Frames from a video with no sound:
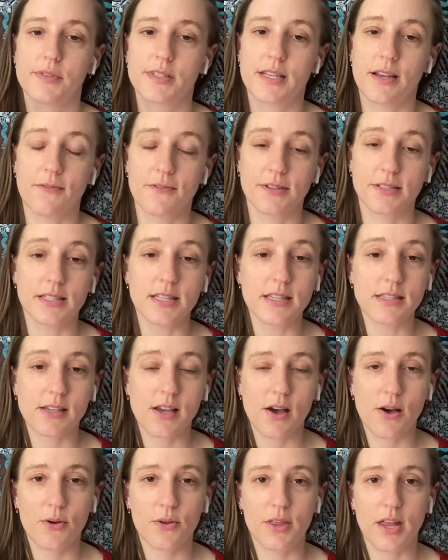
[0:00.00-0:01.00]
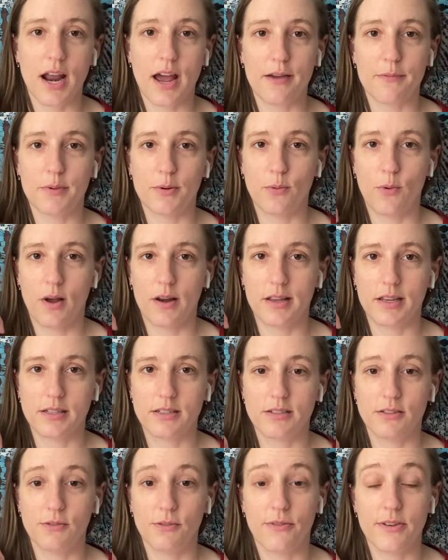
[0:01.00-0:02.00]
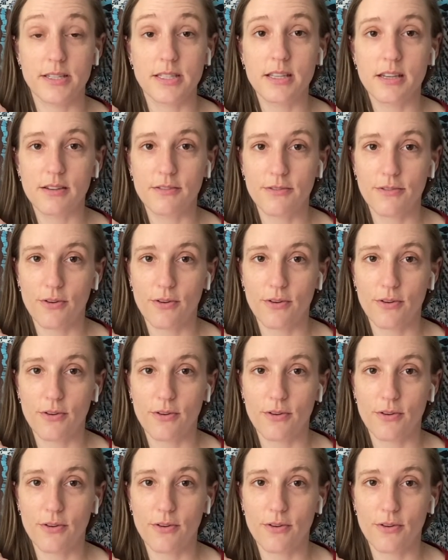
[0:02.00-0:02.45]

San Francisco that I've been wanting to visit